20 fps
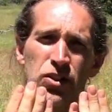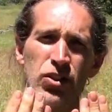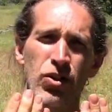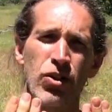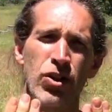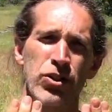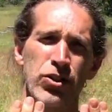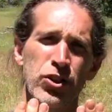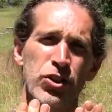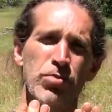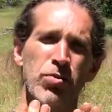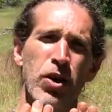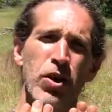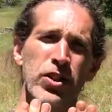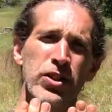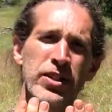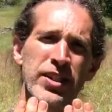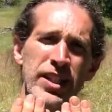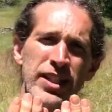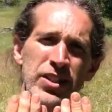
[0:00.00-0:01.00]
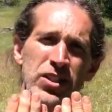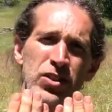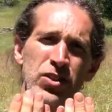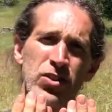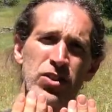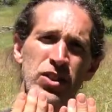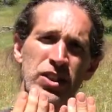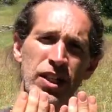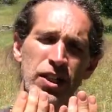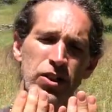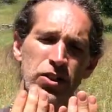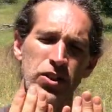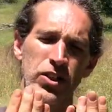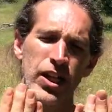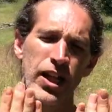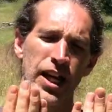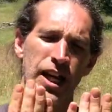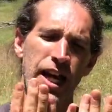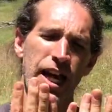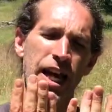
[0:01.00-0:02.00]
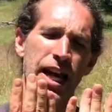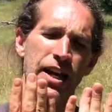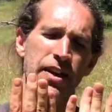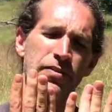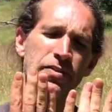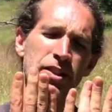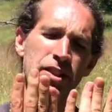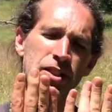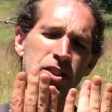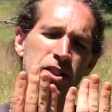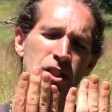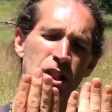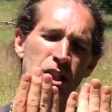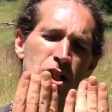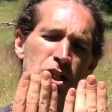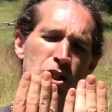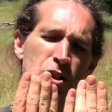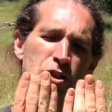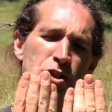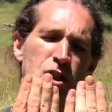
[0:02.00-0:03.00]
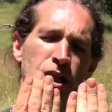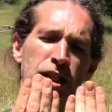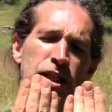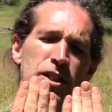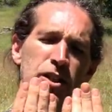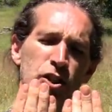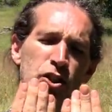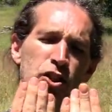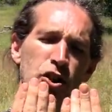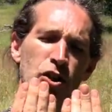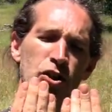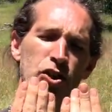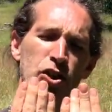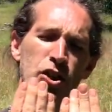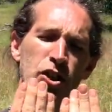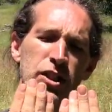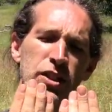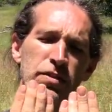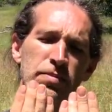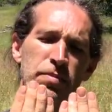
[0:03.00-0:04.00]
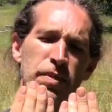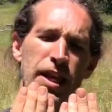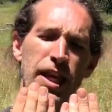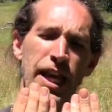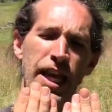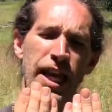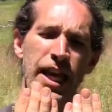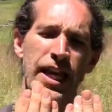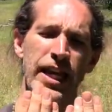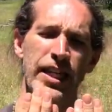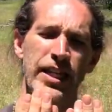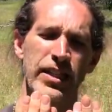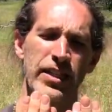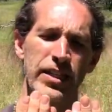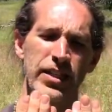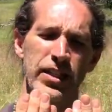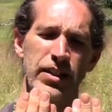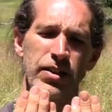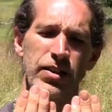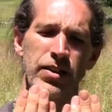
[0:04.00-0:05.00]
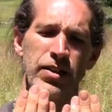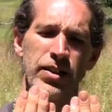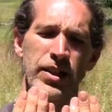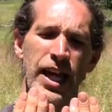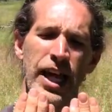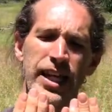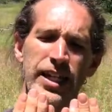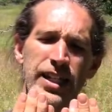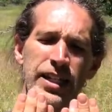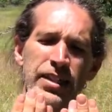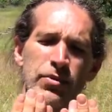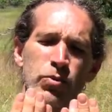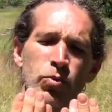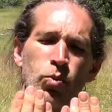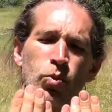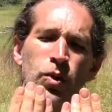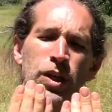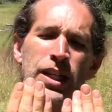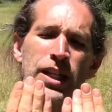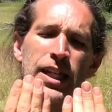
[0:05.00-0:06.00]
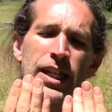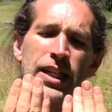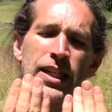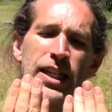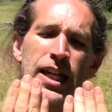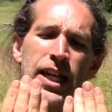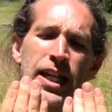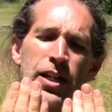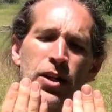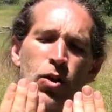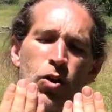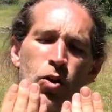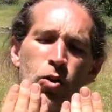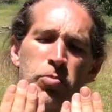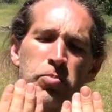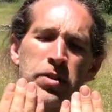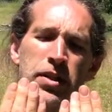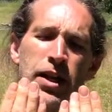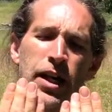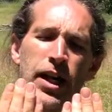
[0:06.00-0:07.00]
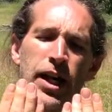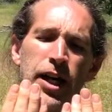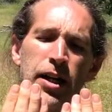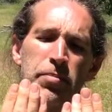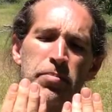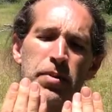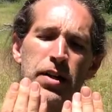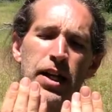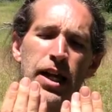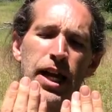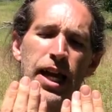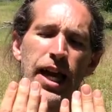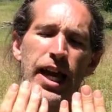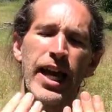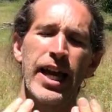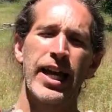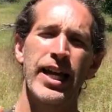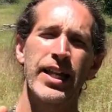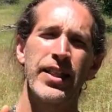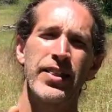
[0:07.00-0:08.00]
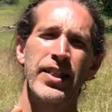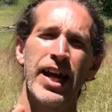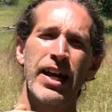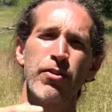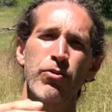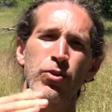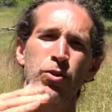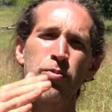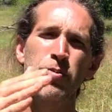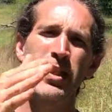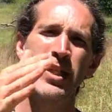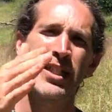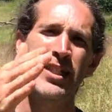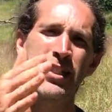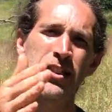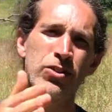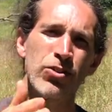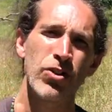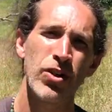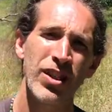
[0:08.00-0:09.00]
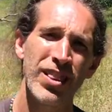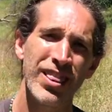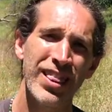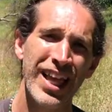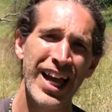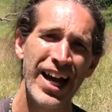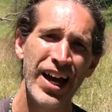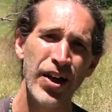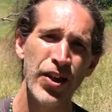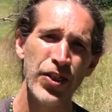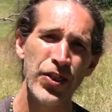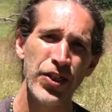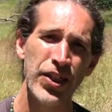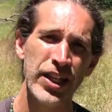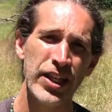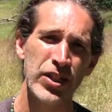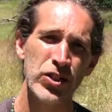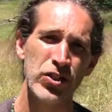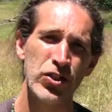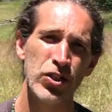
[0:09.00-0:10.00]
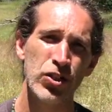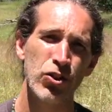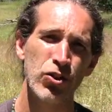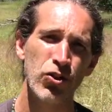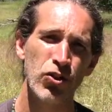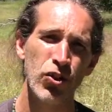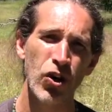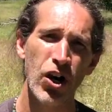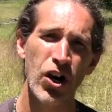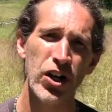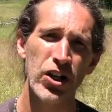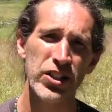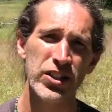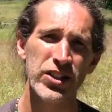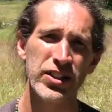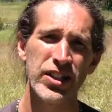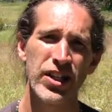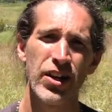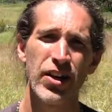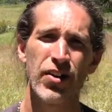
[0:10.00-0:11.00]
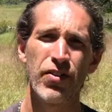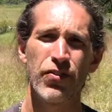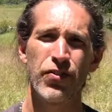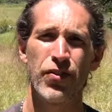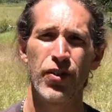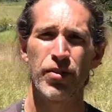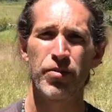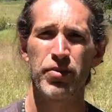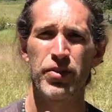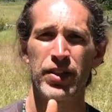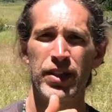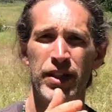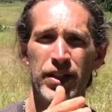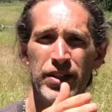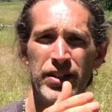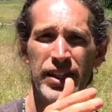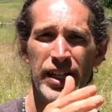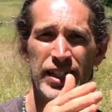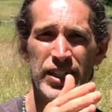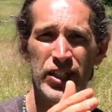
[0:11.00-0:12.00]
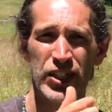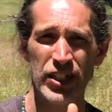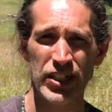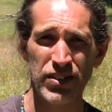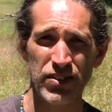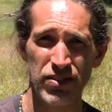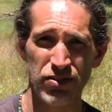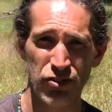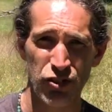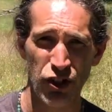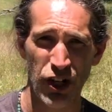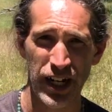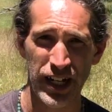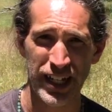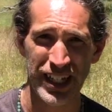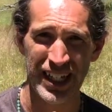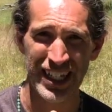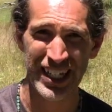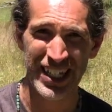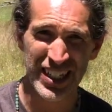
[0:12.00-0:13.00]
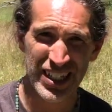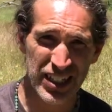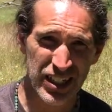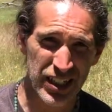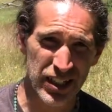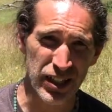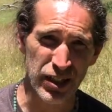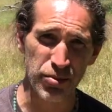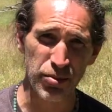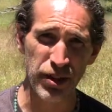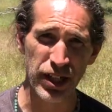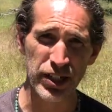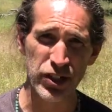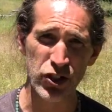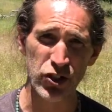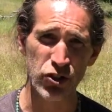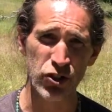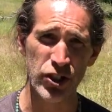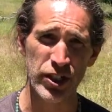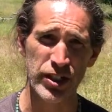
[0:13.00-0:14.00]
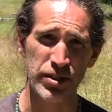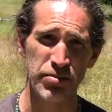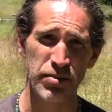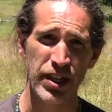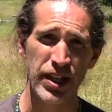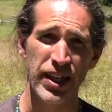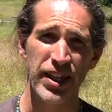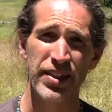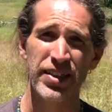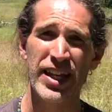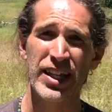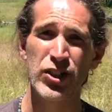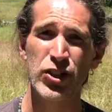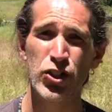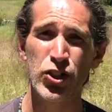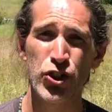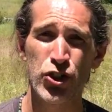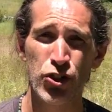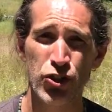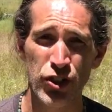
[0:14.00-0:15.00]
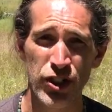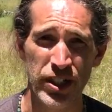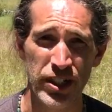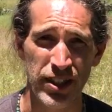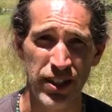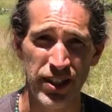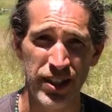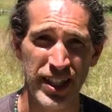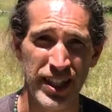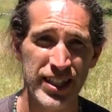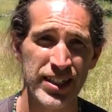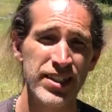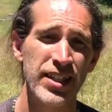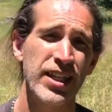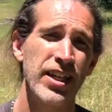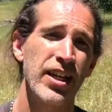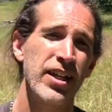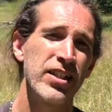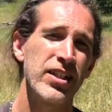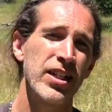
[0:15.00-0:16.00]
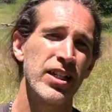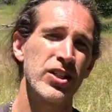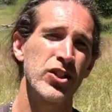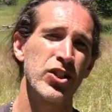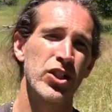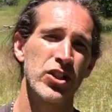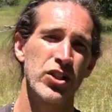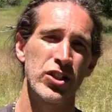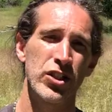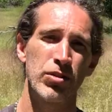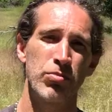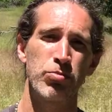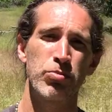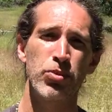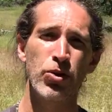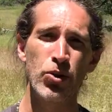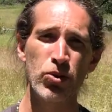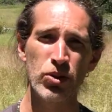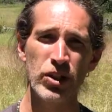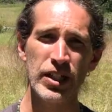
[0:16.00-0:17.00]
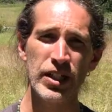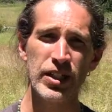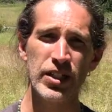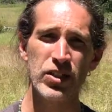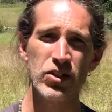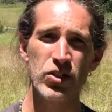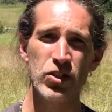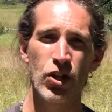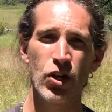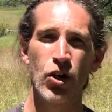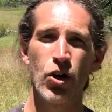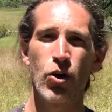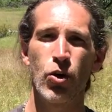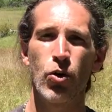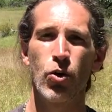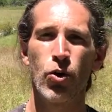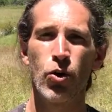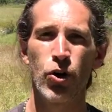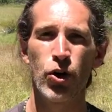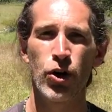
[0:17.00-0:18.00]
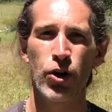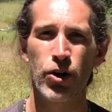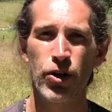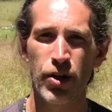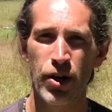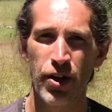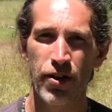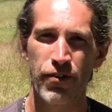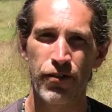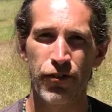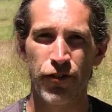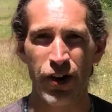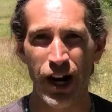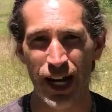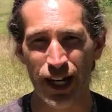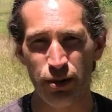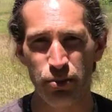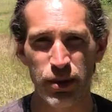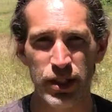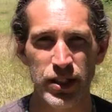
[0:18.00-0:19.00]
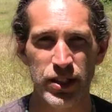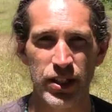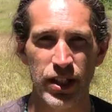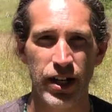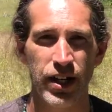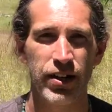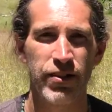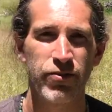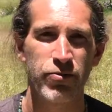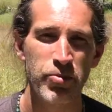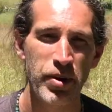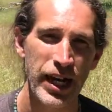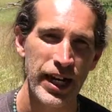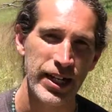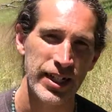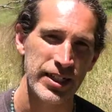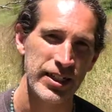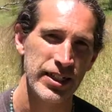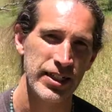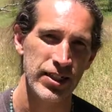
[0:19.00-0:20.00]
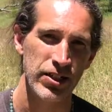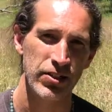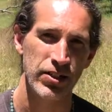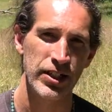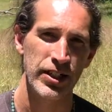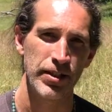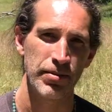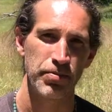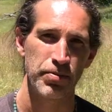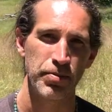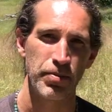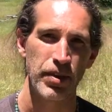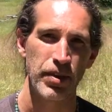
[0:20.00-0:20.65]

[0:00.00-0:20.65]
So our small intestinal cells have this tight junction, and that can weaken and open up, and that will begin to allow things to cross from the digestive tract into the bloodstream that shouldn't. Things like undigested proteins or fragments of bacteria.